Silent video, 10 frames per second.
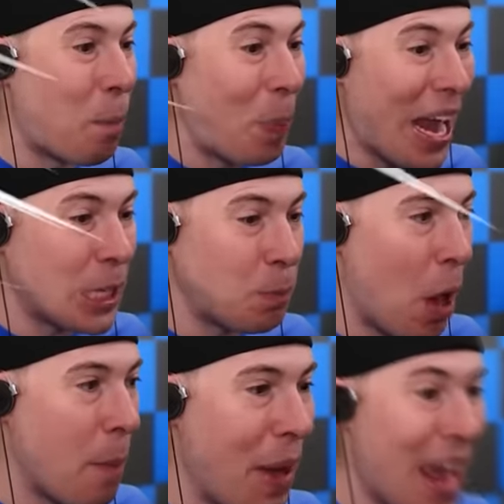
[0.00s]
a
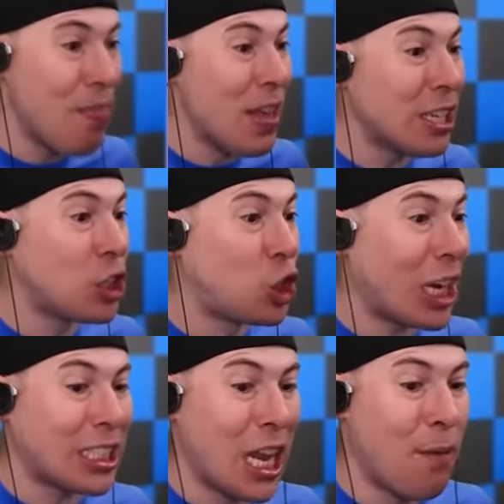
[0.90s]
baseball bat, and this is
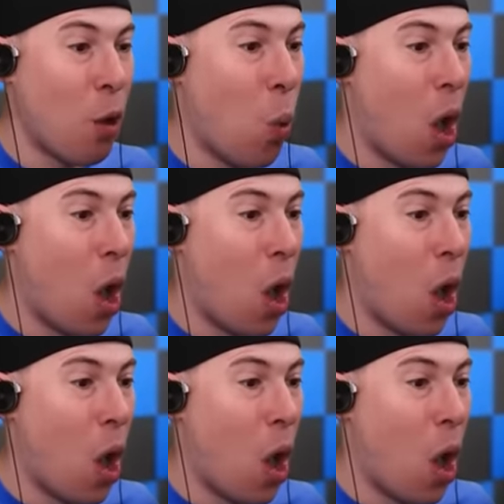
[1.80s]
just level